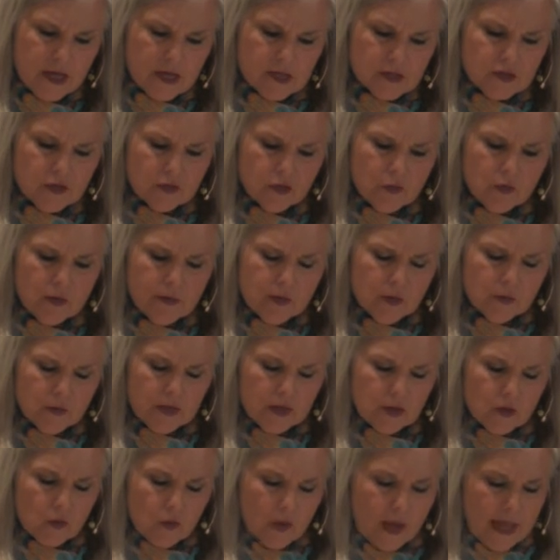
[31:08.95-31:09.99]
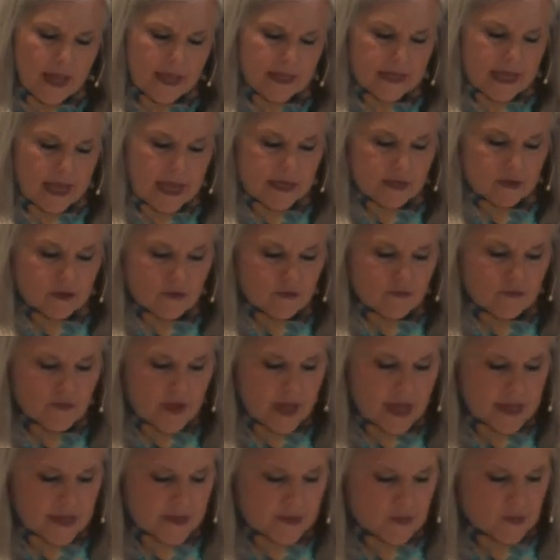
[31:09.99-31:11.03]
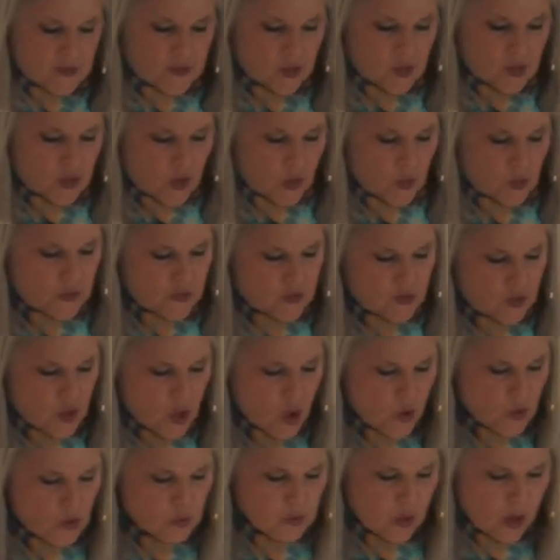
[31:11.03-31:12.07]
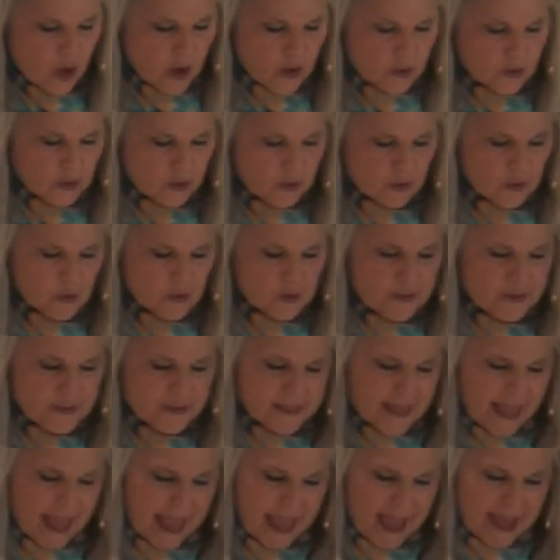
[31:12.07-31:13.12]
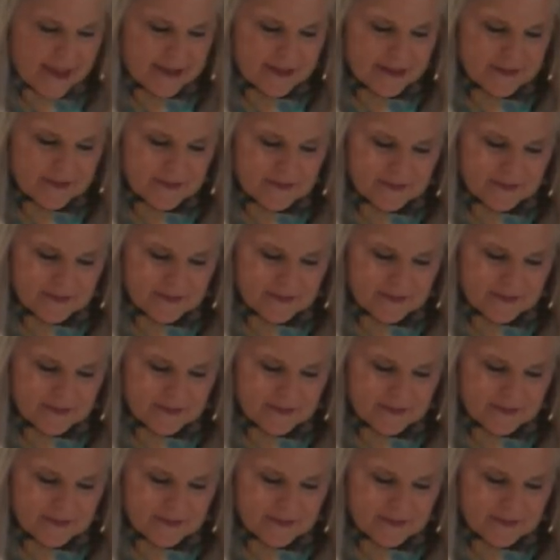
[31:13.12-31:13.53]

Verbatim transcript: So the woman went her way and ate, and her face was no longer sad.